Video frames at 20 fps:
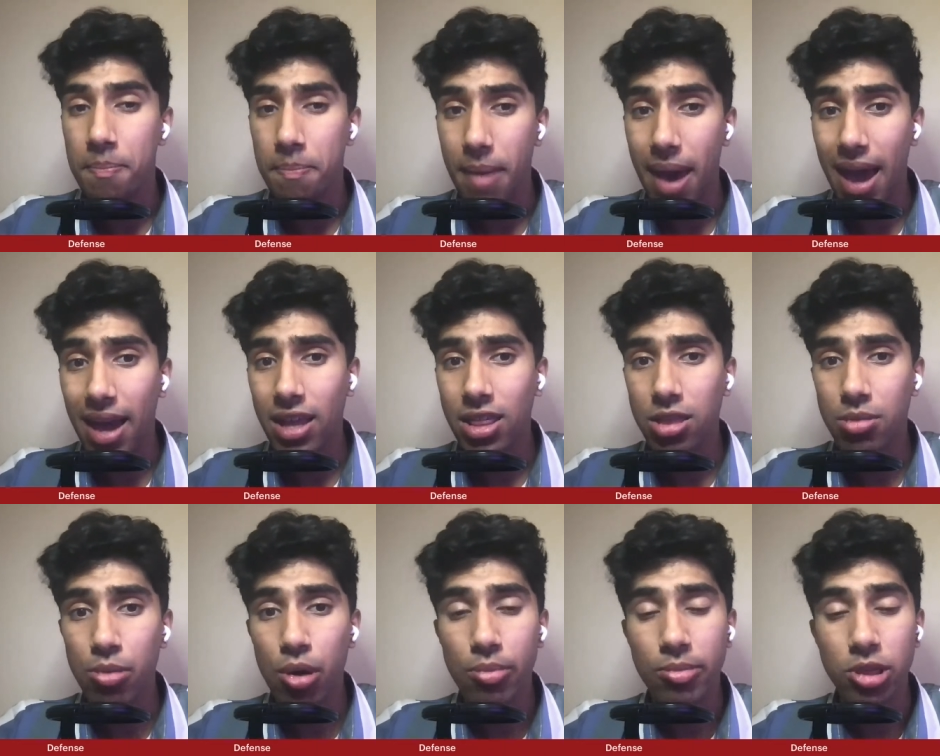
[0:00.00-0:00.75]
Mack, at
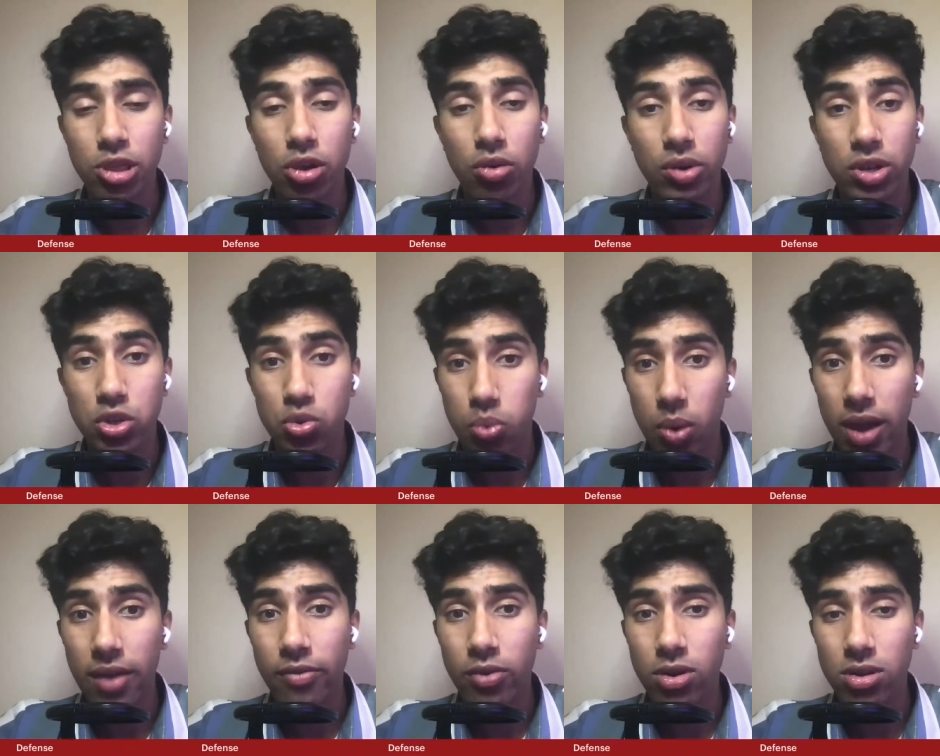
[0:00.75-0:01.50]
the moment, though, his
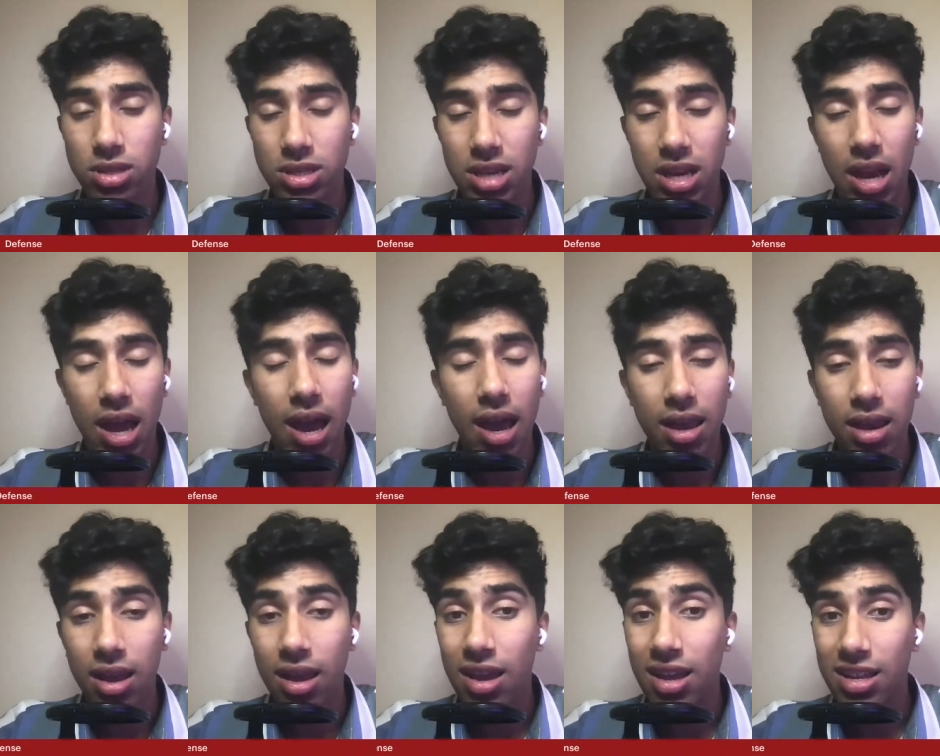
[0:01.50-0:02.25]
waiver is
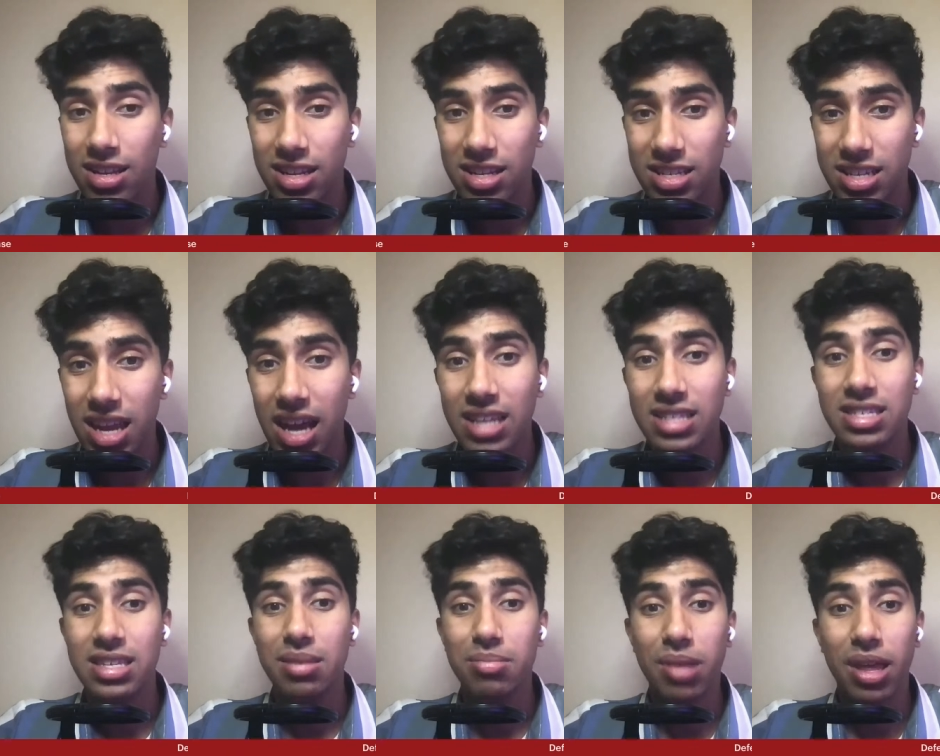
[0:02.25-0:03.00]
denied. Does
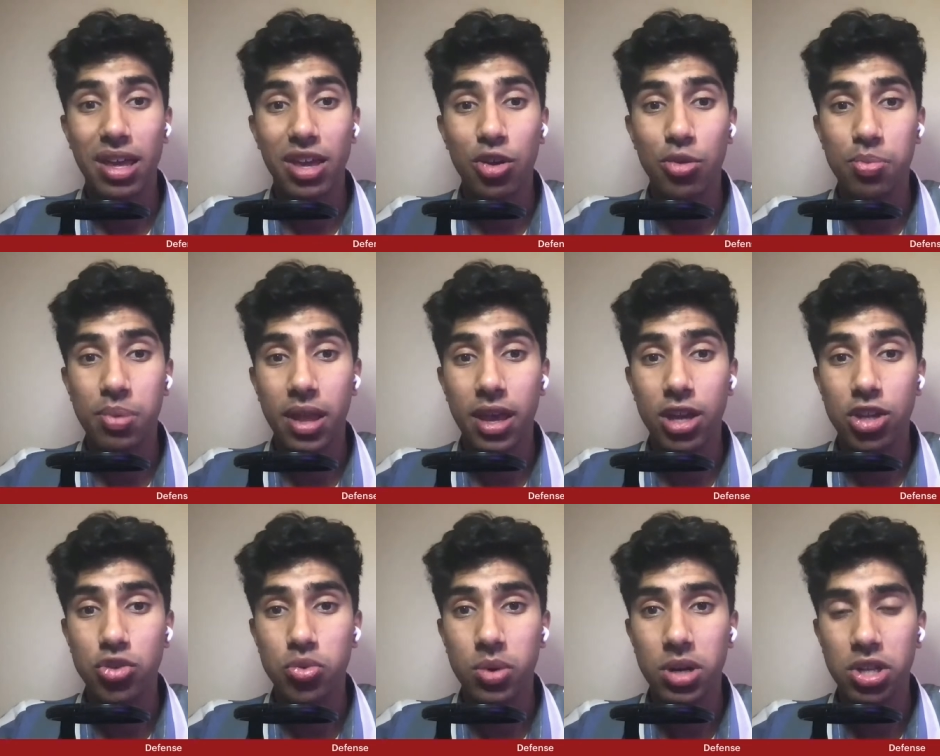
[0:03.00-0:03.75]
not seem like he'll
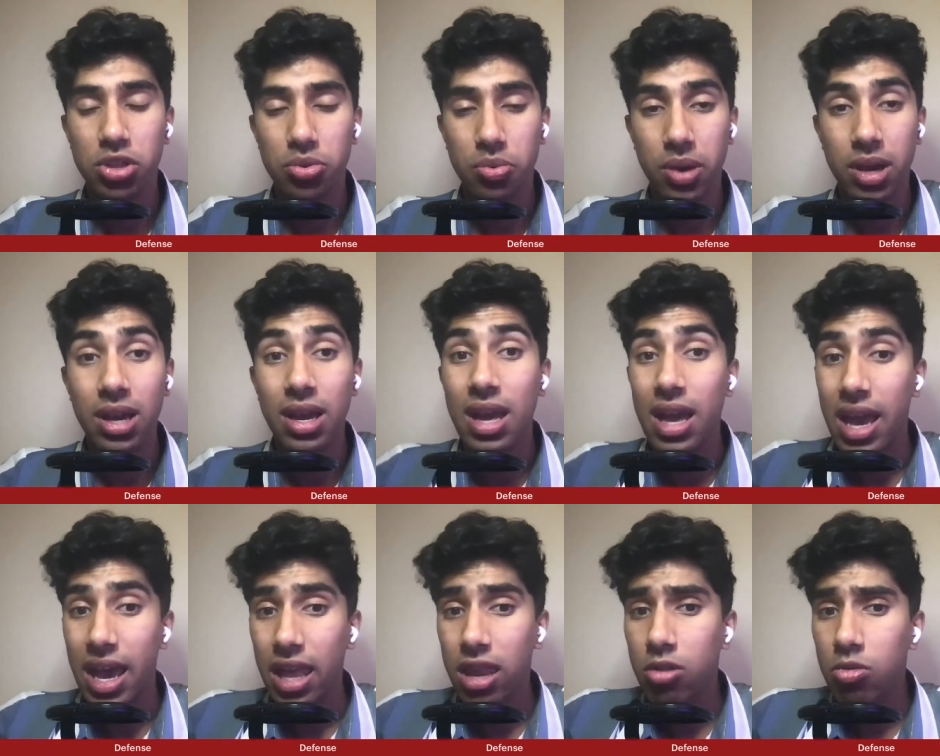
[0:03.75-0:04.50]
play in 23.
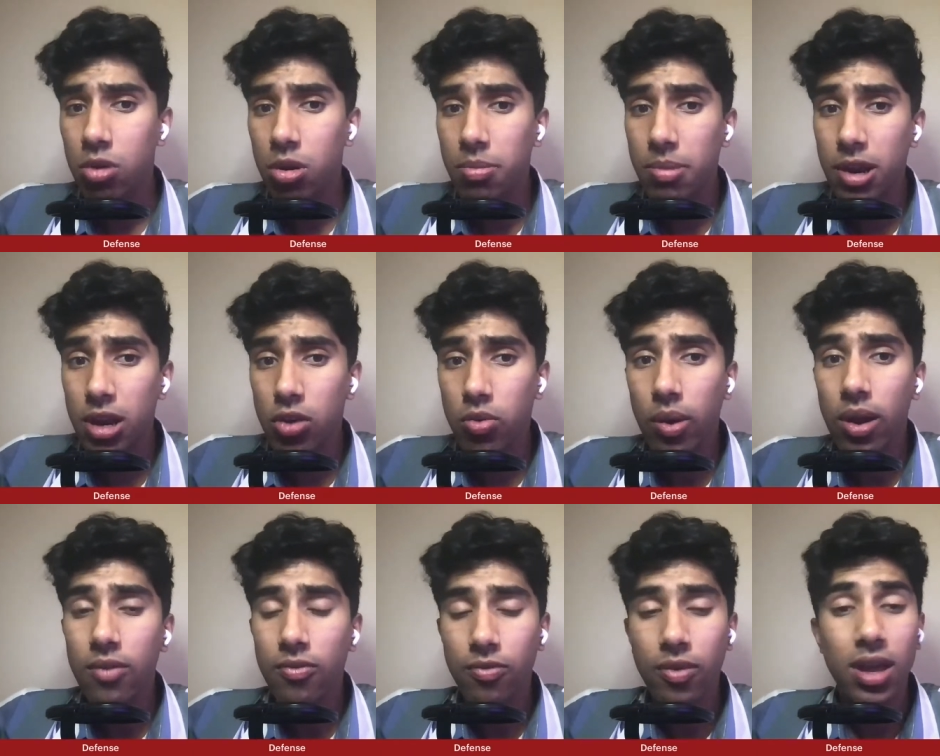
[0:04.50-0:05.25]
And he would have been a
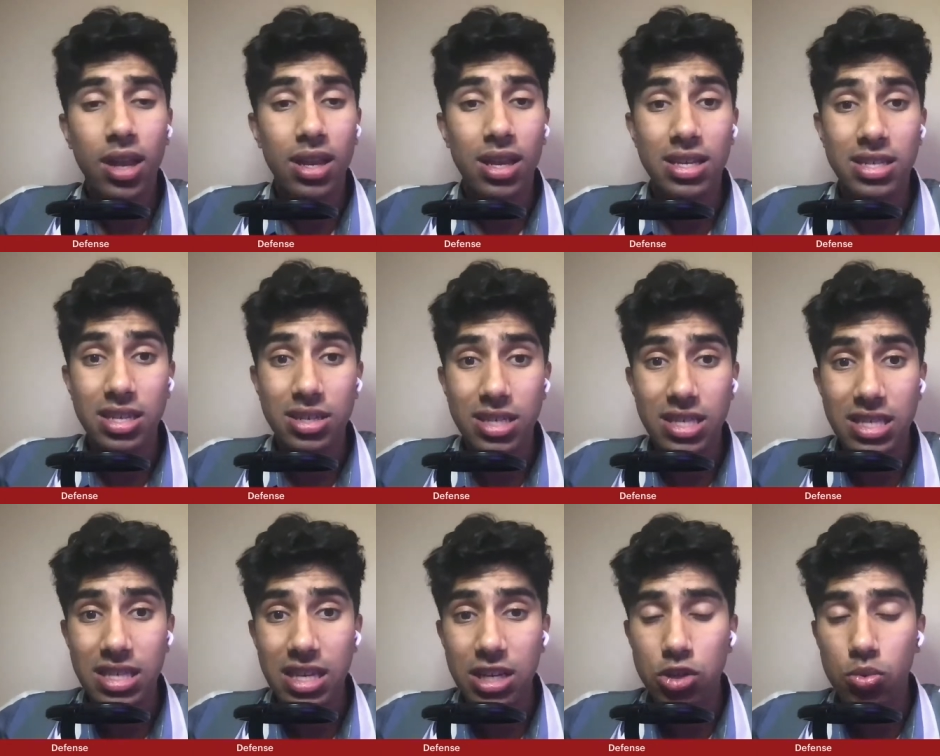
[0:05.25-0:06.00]
great fit because he's
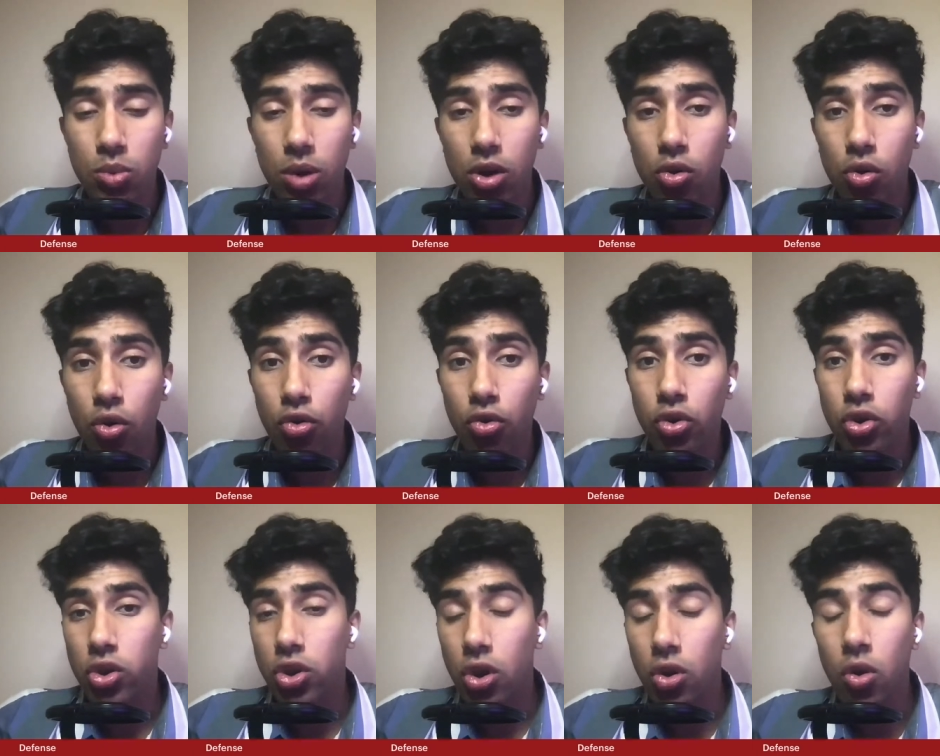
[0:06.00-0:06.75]
a 6'1"
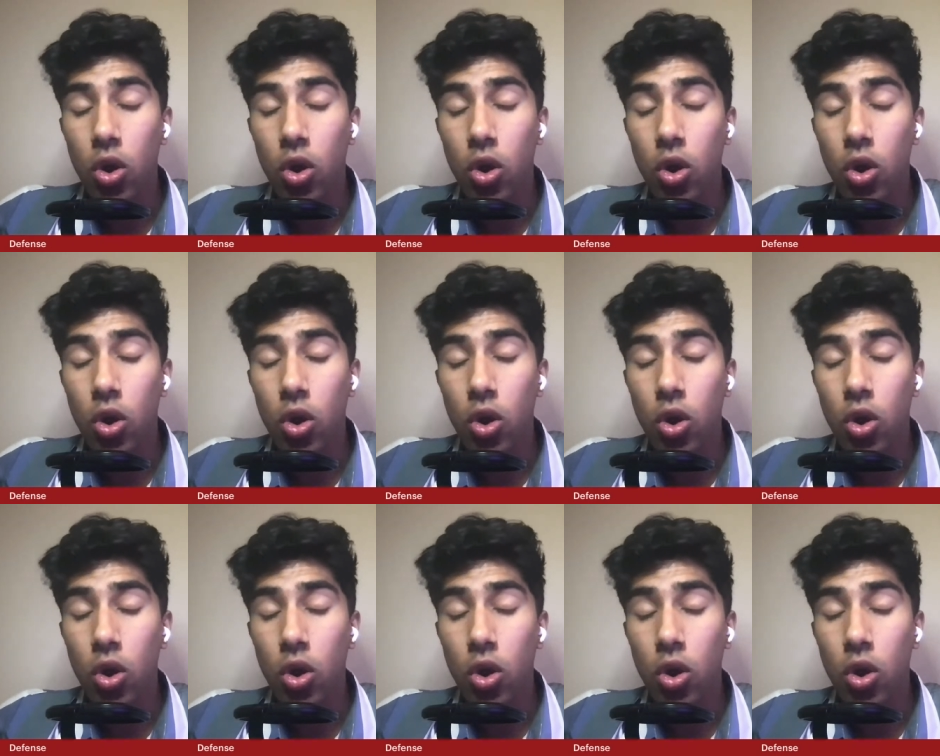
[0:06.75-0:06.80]
corner,